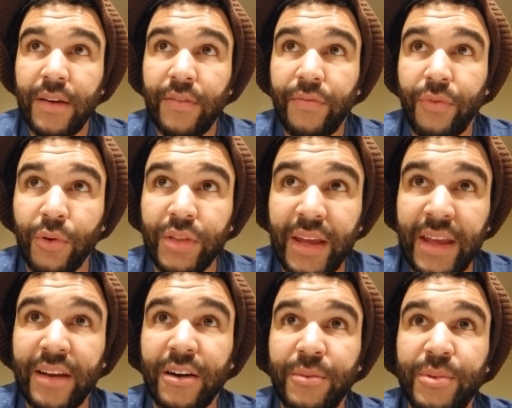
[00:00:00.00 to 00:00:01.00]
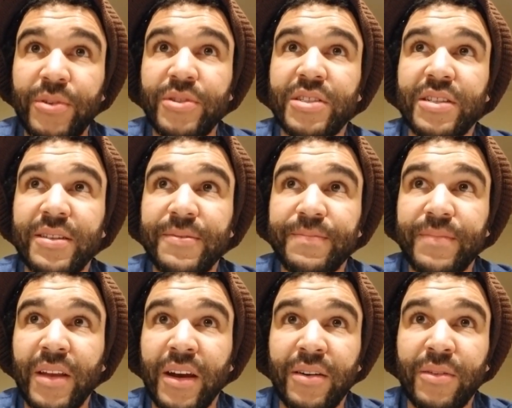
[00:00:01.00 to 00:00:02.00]
for the Ecoboost,
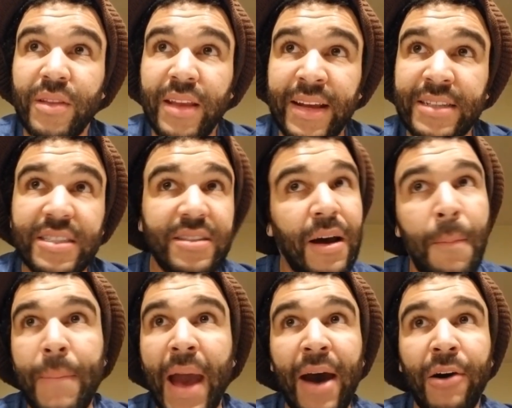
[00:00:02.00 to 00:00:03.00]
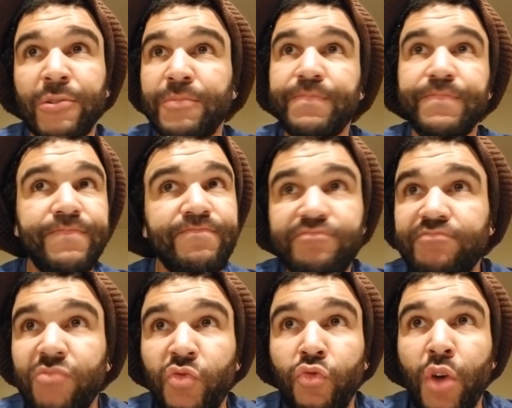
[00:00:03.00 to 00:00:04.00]
it's about
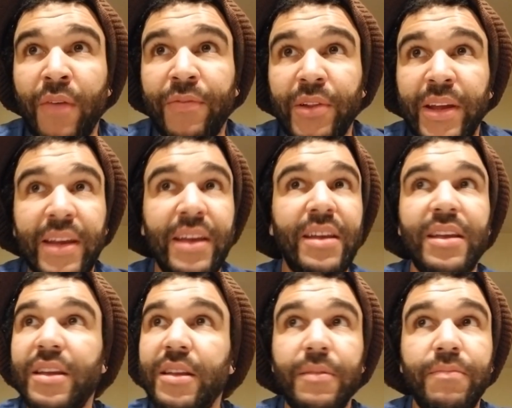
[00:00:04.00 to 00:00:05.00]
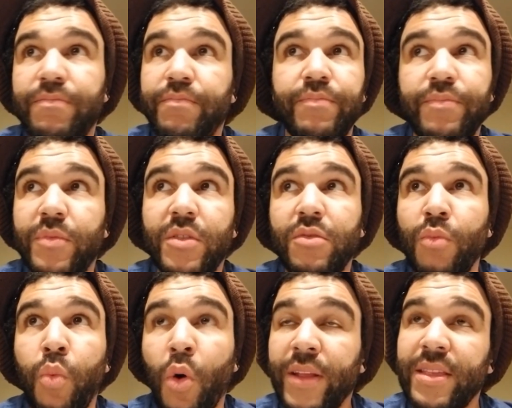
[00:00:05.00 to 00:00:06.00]
roughly
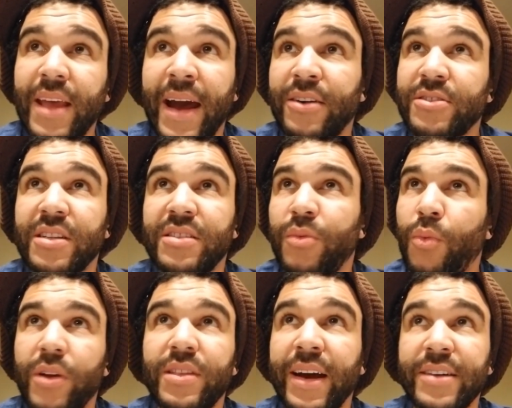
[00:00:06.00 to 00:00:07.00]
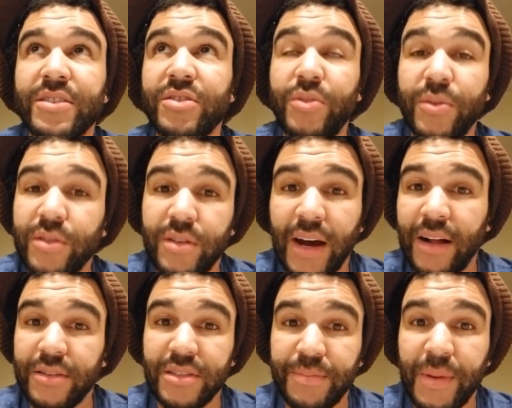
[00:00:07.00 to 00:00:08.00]
$1,000 to
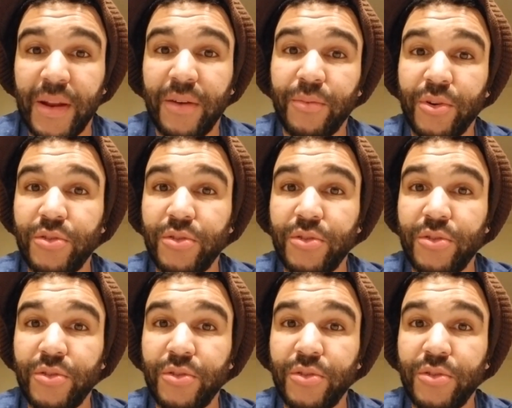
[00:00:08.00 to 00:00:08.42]
$1,200 depending on where you